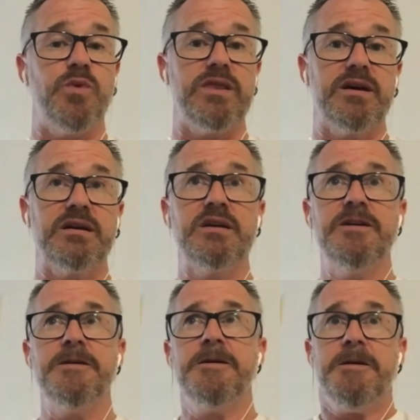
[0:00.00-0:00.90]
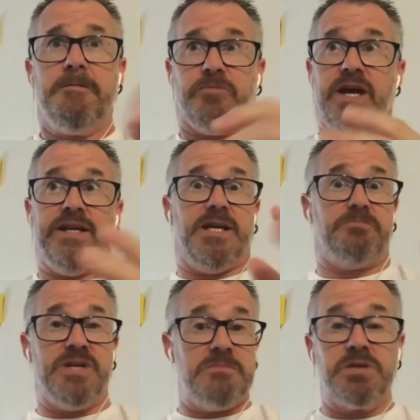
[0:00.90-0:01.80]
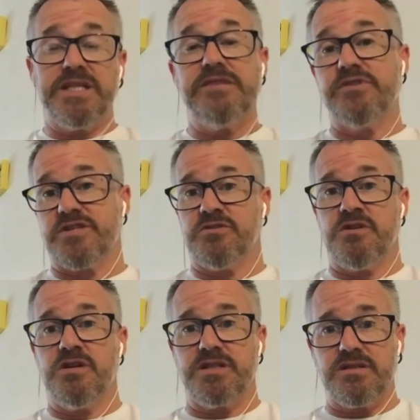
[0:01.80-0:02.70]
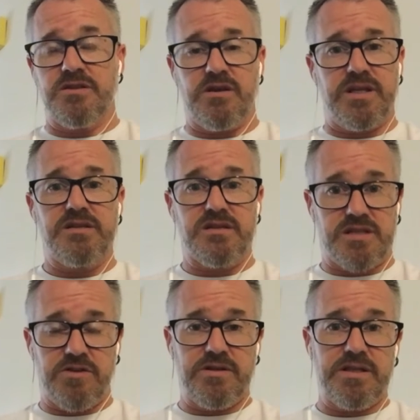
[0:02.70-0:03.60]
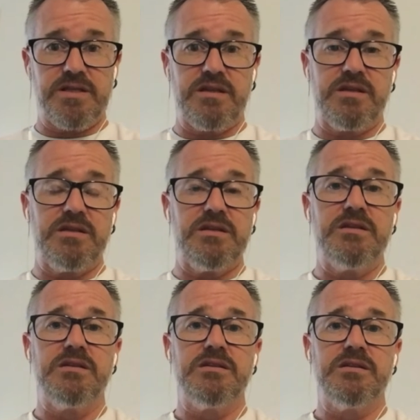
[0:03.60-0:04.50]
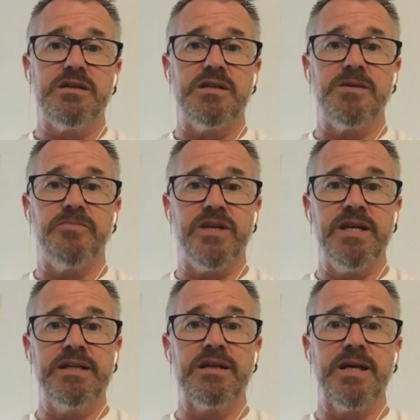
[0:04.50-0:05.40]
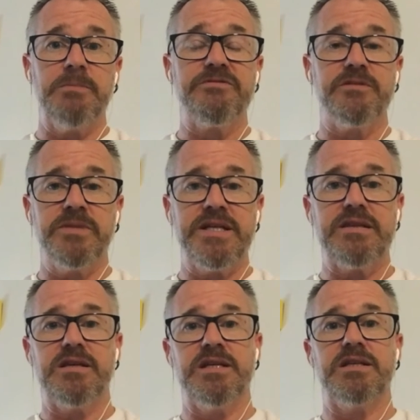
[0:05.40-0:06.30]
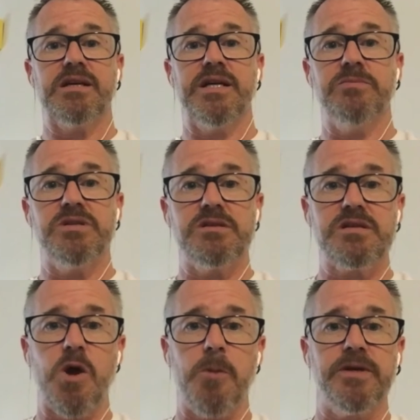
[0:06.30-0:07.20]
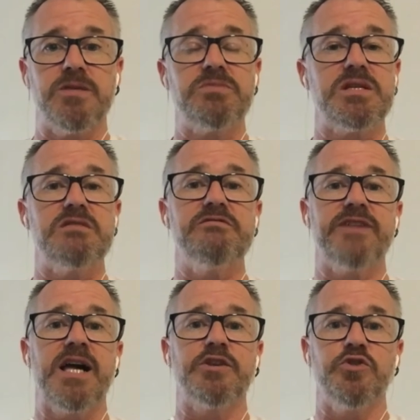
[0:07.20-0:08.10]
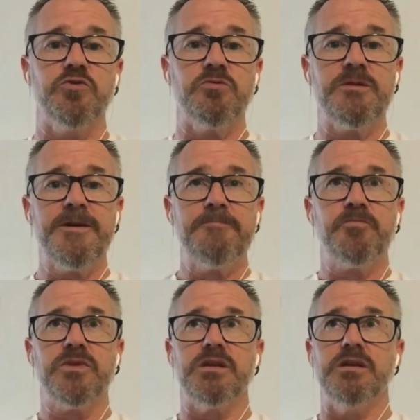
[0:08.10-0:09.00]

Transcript: Whether they end up being believers or not is not necessarily the um, the end game for me. The end game is helping them see the value mm.